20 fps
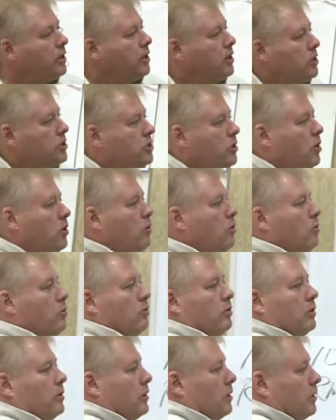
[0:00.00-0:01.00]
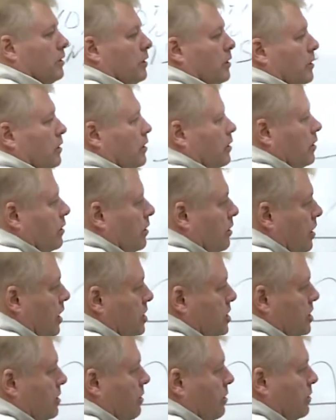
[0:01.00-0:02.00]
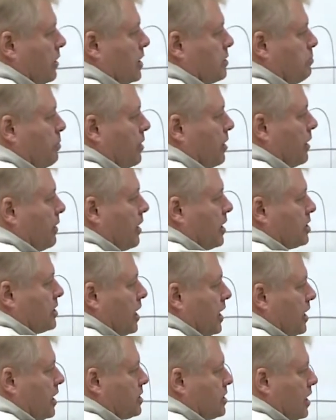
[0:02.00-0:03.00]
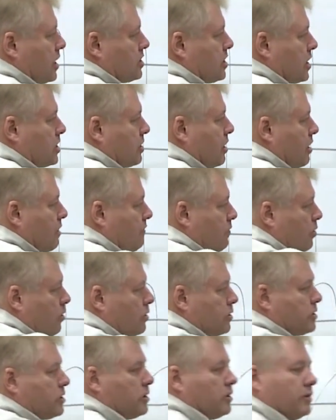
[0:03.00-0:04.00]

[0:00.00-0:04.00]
So let's take 600 volts.